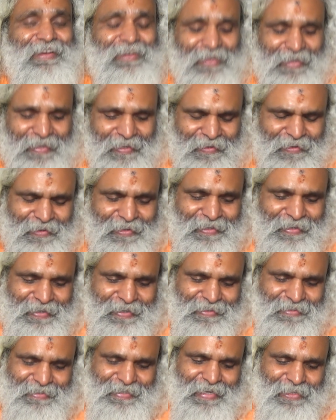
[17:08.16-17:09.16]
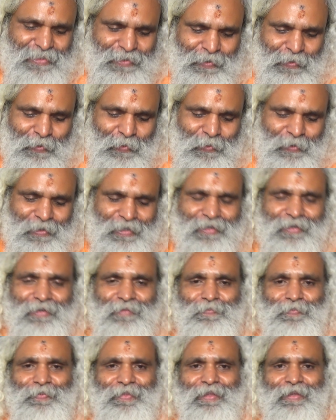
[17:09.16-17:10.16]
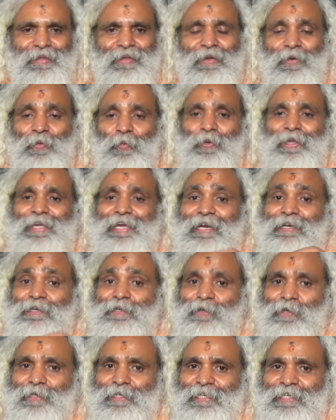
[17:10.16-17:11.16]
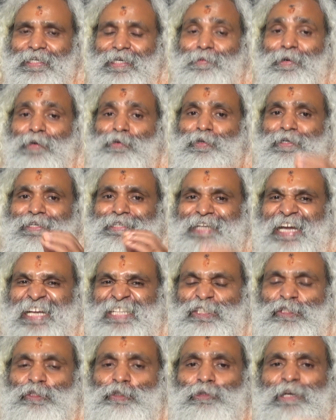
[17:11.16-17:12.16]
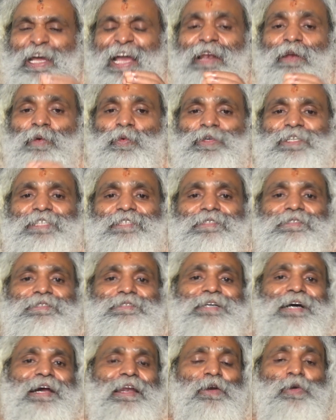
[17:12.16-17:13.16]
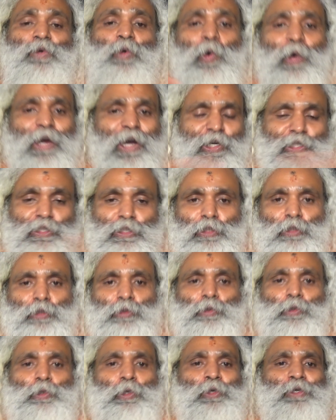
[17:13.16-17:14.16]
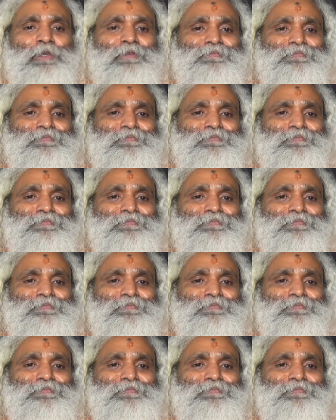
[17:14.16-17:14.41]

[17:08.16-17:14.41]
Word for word: Here he says, look, we are talking about natural withdrawal, no control.